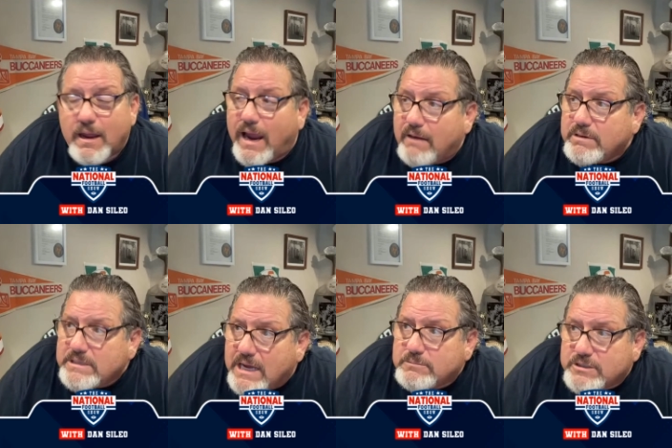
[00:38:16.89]
Every
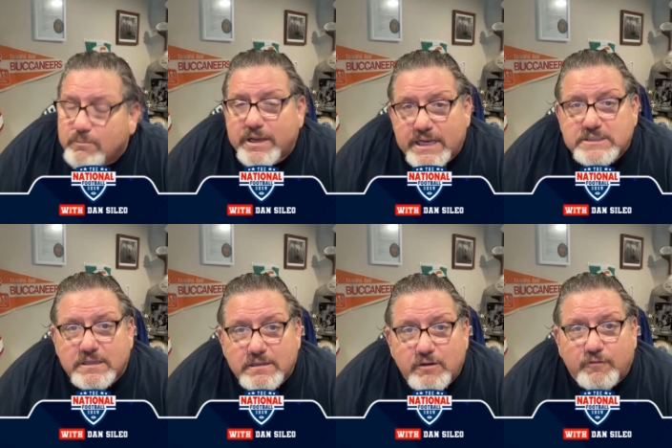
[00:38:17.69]
time someone gets a
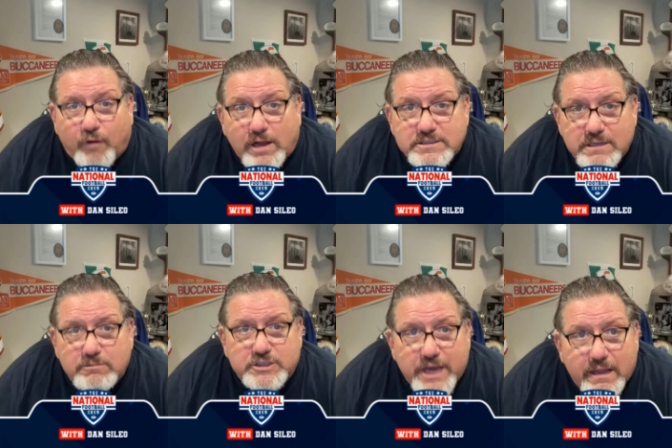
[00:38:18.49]
little frosty
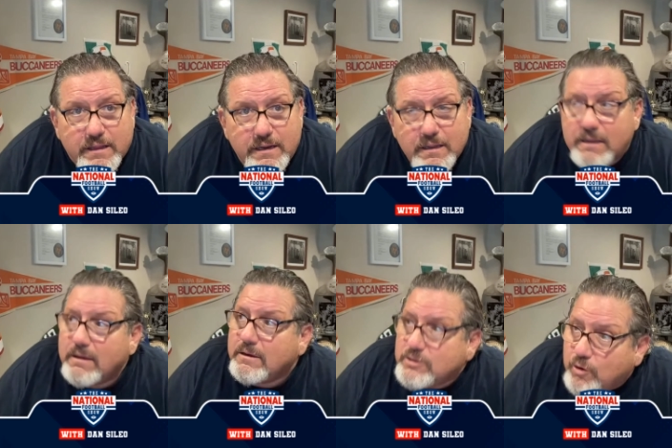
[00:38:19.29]
with Jalen,
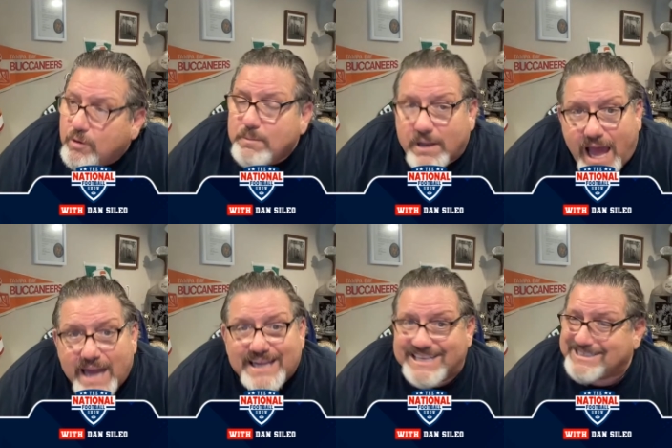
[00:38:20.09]
Jordan
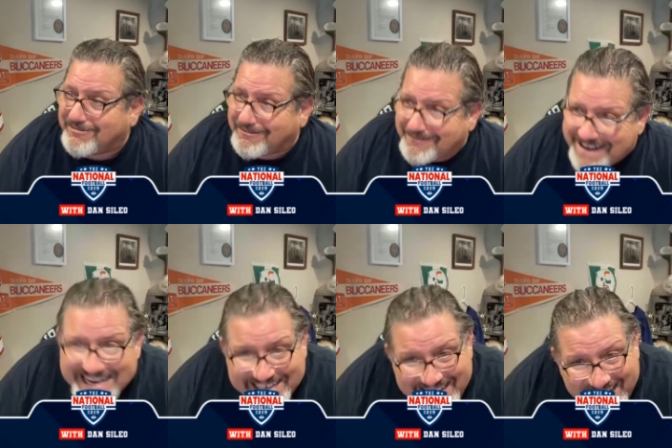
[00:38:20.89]
Mailata is
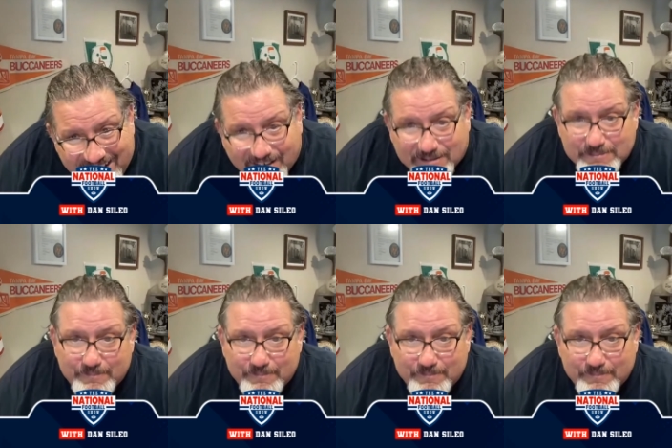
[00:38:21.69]
right there.